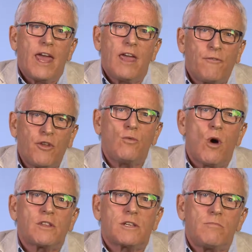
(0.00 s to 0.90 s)
If you
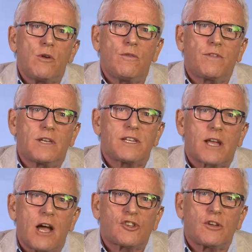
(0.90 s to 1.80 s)
want to move the
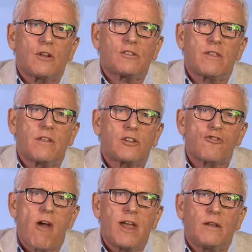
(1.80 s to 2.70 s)
discussion onto the
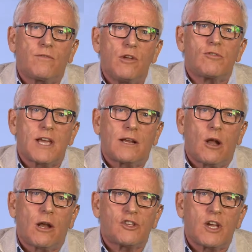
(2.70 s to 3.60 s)
terrain of new
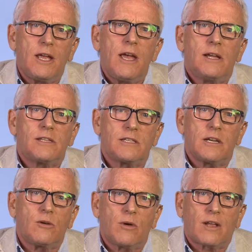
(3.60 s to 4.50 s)
technology to
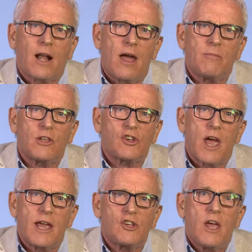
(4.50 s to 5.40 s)
deal with climate
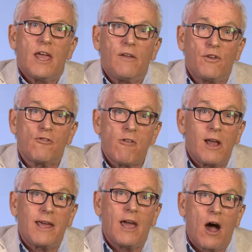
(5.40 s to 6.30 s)
change, if you
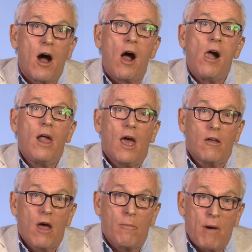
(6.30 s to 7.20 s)
really are
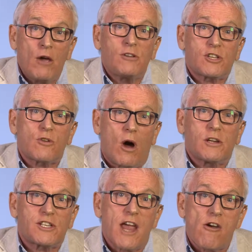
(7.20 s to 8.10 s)
opposed to
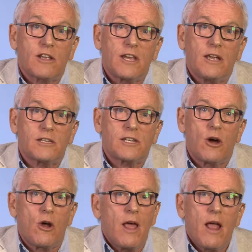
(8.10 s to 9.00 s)
austerity and
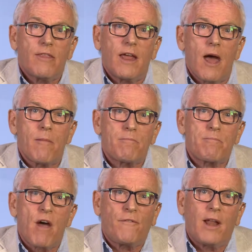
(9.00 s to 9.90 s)
so on, then I'm
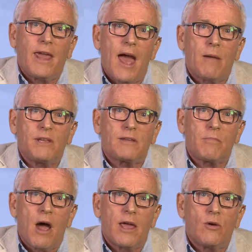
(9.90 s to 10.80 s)
perfectly happy to
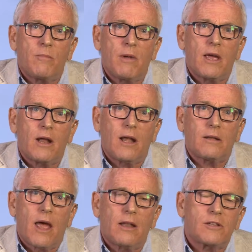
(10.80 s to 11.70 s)
buy you a beer
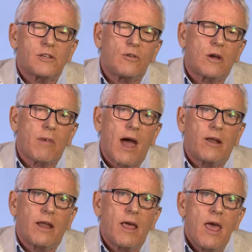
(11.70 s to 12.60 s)
and talk
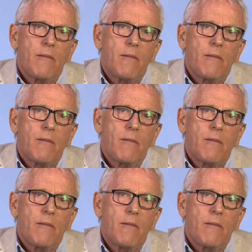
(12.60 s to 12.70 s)
about it.